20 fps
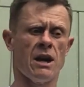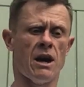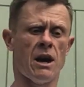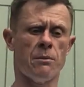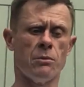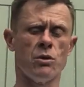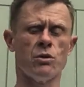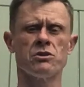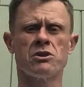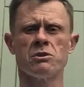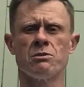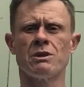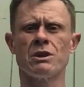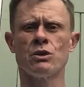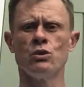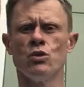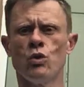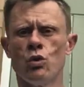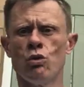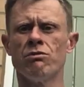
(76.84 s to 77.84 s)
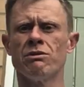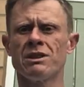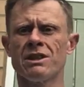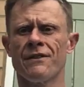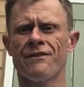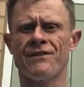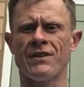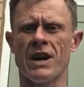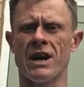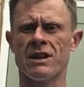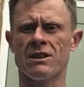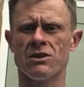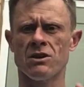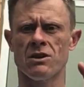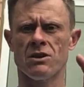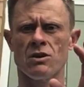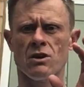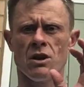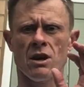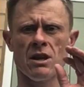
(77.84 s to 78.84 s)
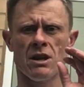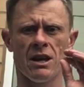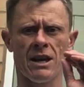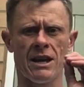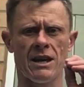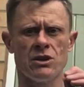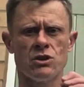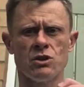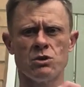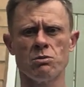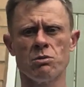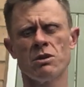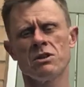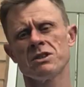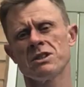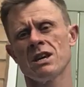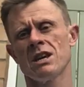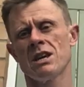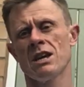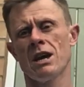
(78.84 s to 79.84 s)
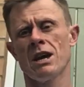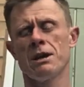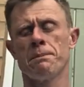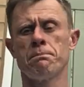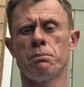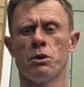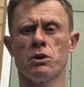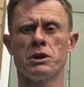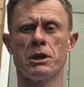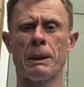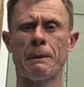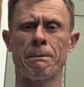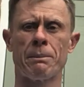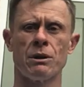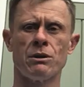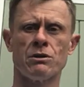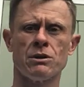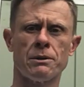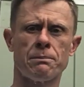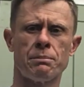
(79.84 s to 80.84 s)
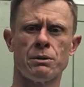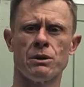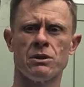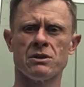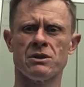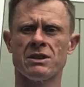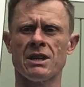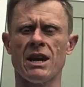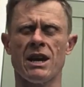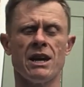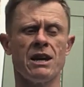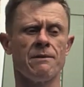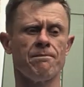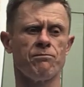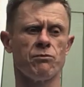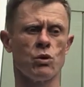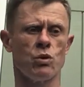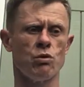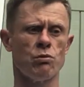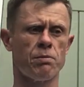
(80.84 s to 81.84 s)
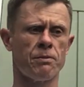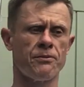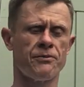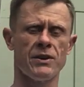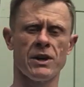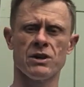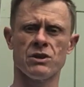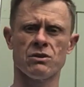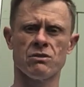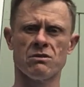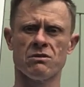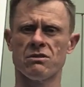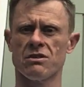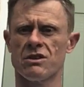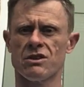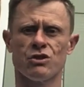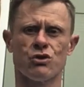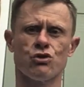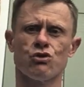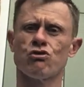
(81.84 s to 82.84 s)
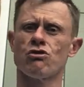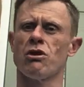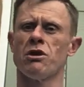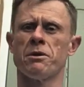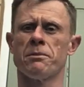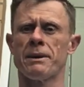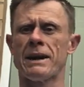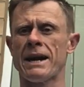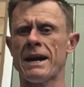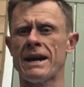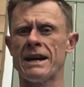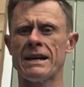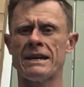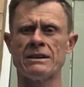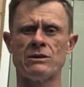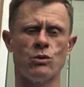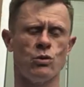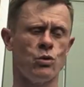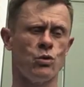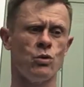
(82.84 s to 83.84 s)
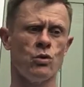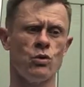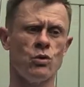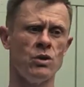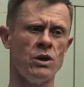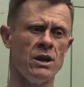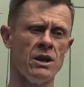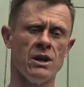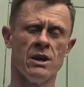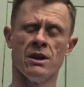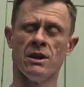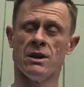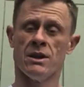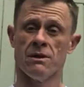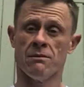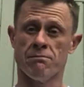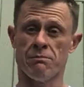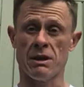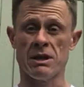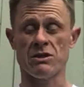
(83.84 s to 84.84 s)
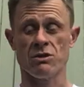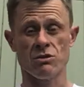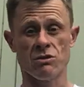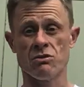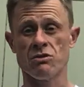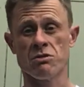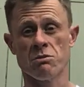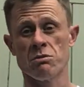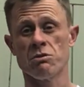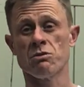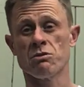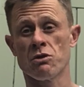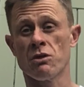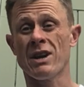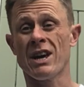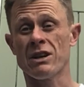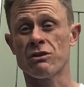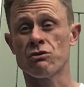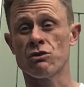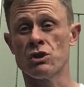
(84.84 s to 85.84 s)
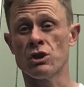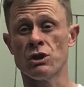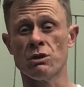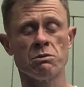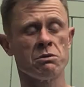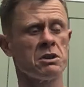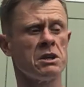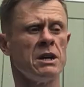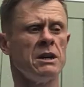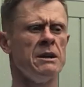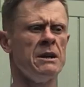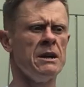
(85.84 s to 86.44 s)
I'm also ignoring the fact that unless you are, say, a bodybuilder per se, or professional like strongman, or basically on someone who's on extra juice,